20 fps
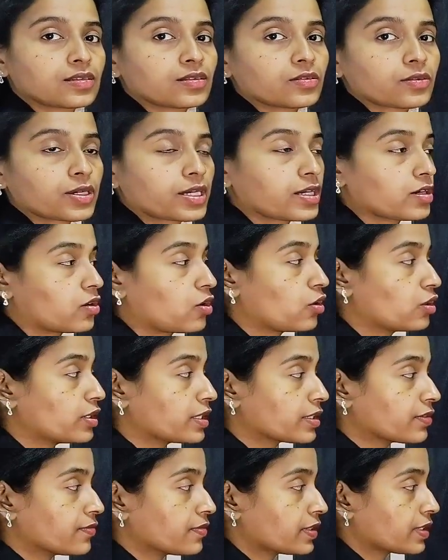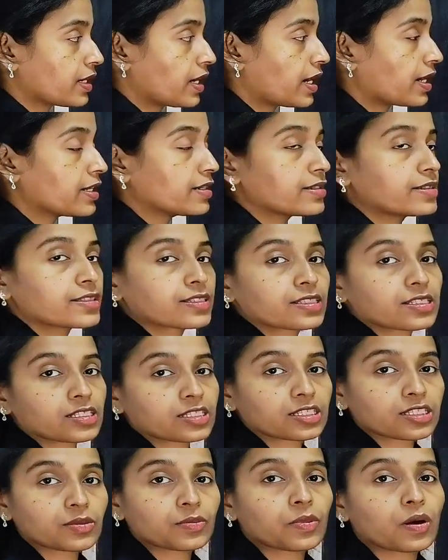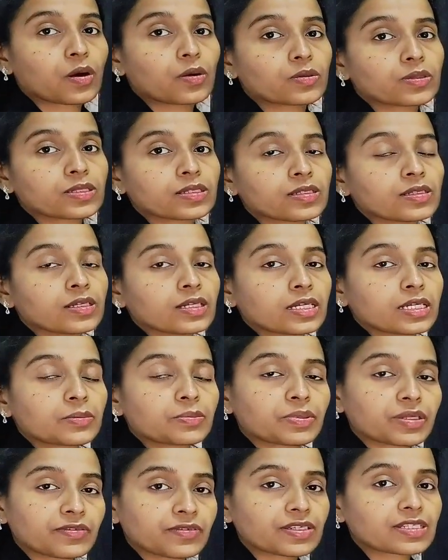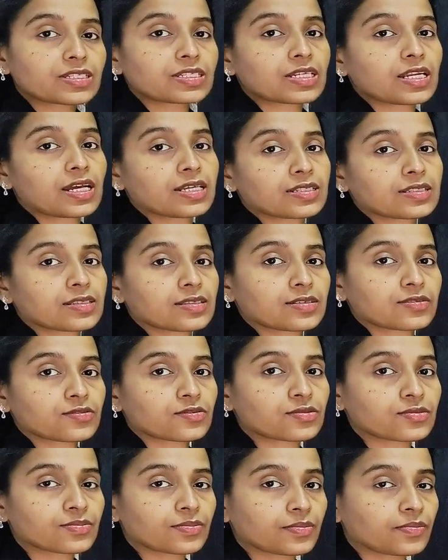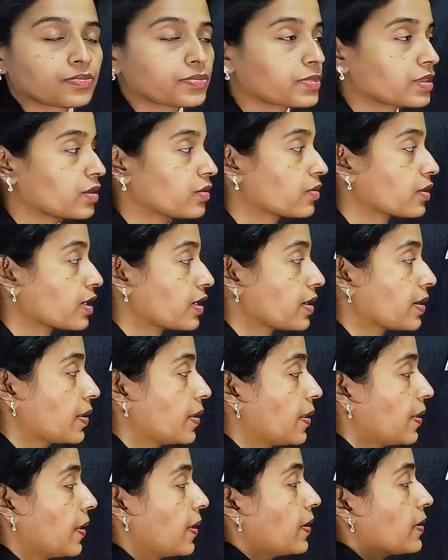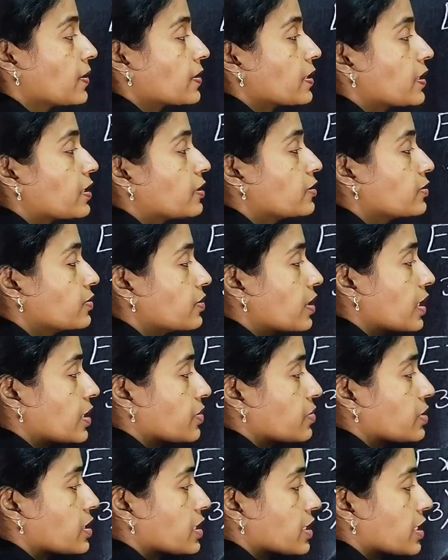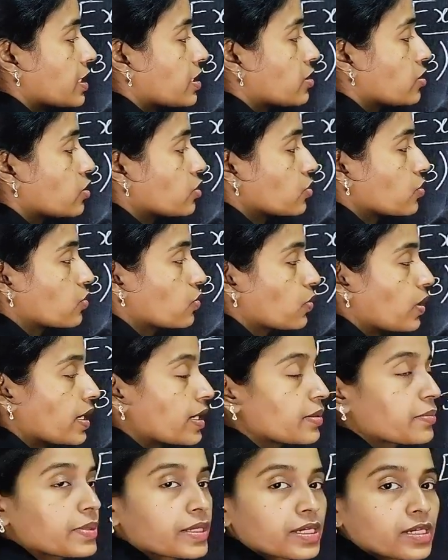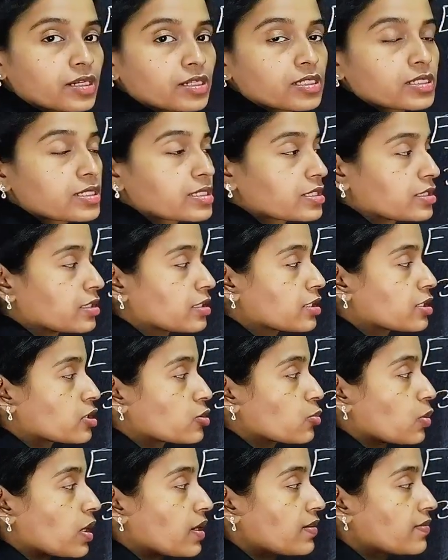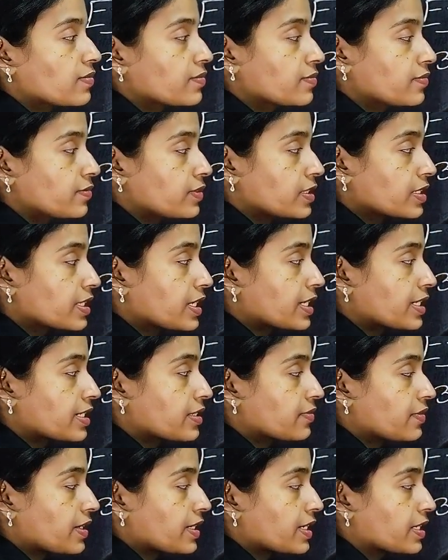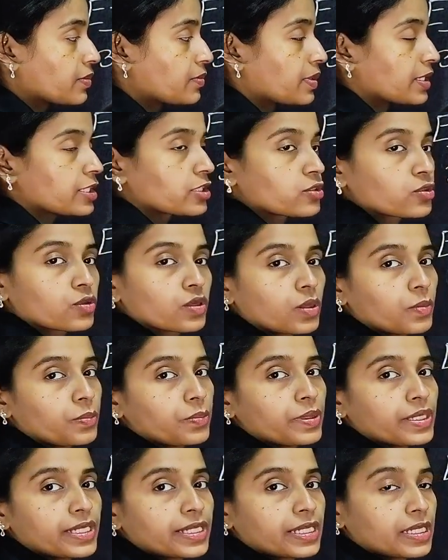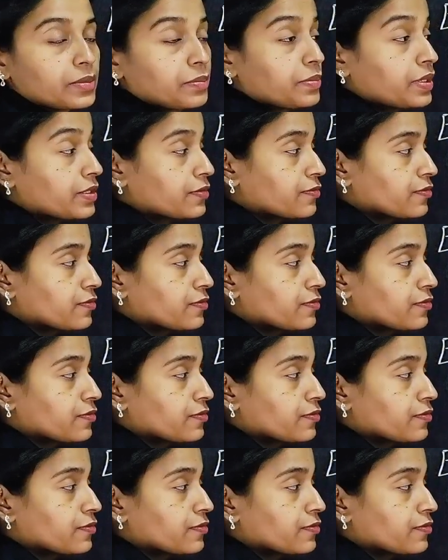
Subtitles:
Okay, already we had discussed about in previous classes. Okay, now I'm taking 2. Why? Because this 12 will get divided by 2 completely, but